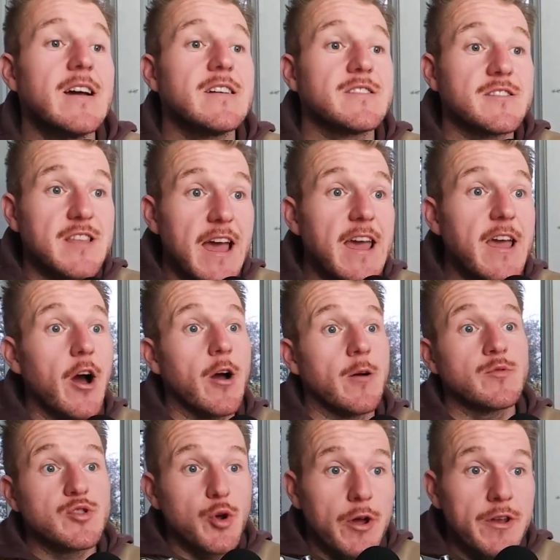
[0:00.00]
Today,
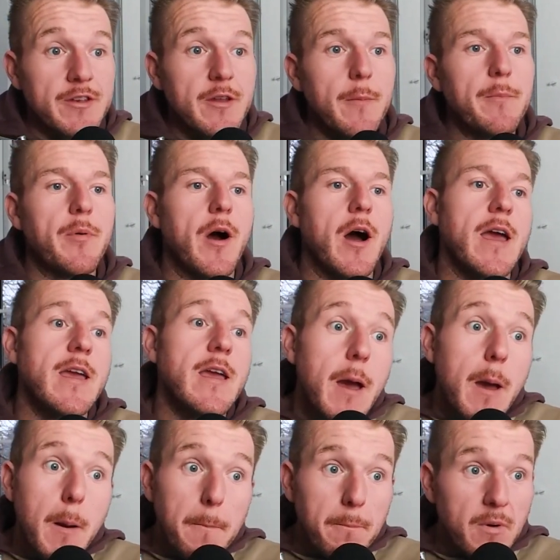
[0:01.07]
I'm joined by
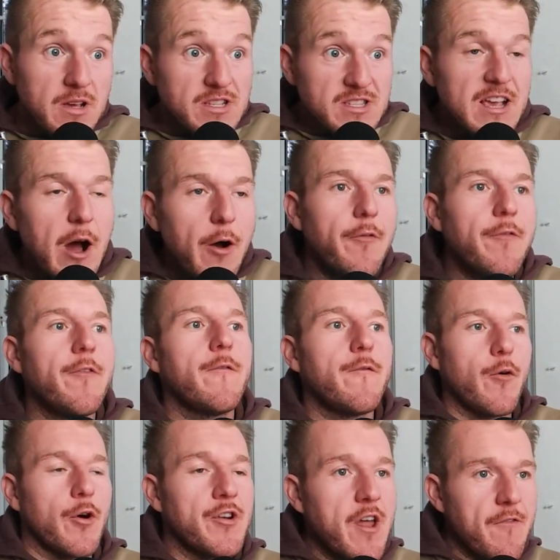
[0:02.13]
myself
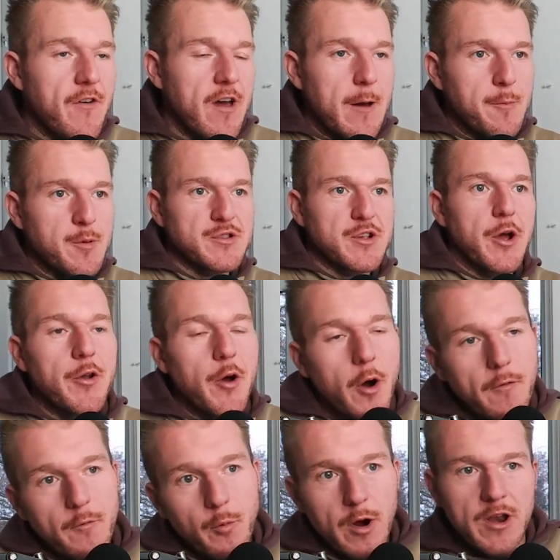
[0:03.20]
for another episode
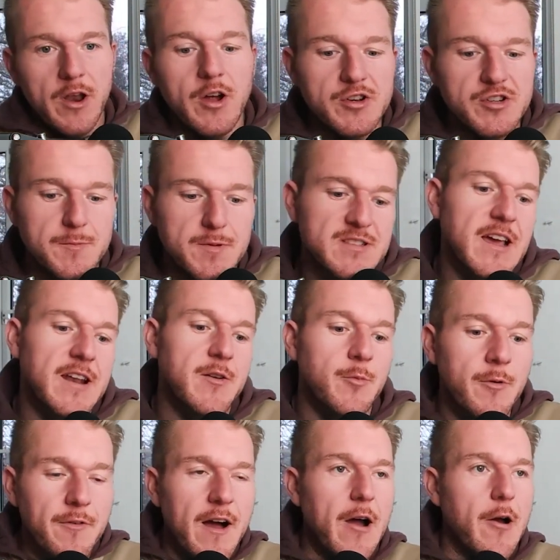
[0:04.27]
of 100%
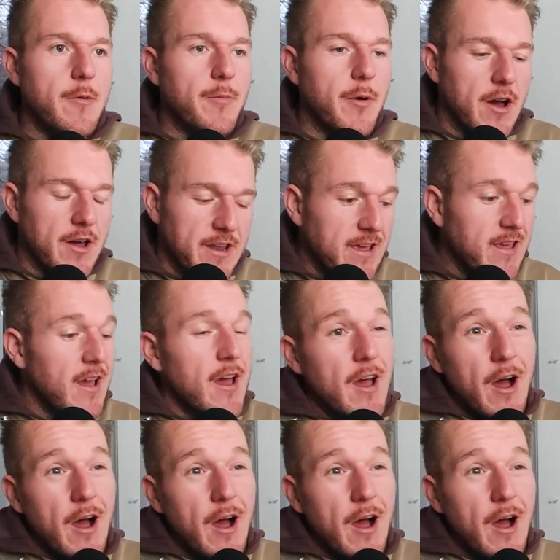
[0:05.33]
with Harry Purdy.